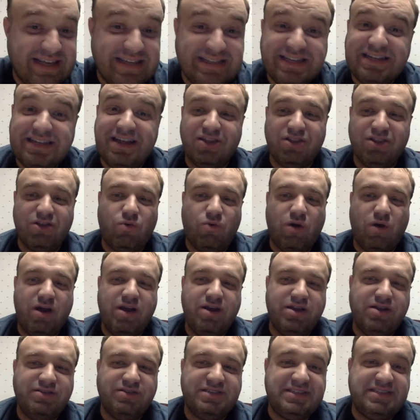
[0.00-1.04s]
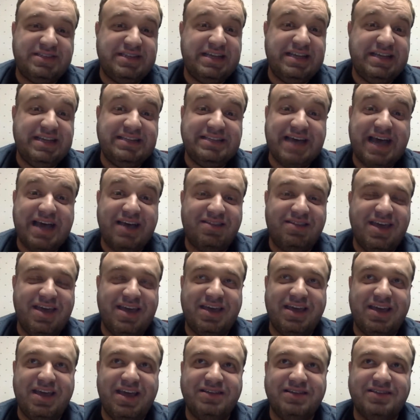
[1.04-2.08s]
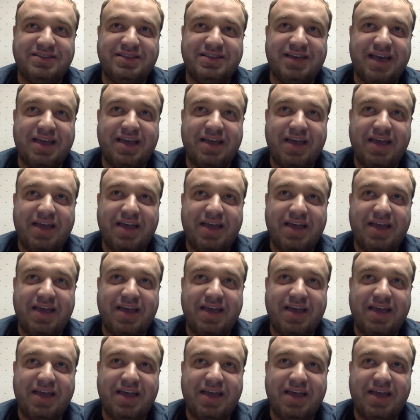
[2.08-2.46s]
It's another one of those scenes that I think is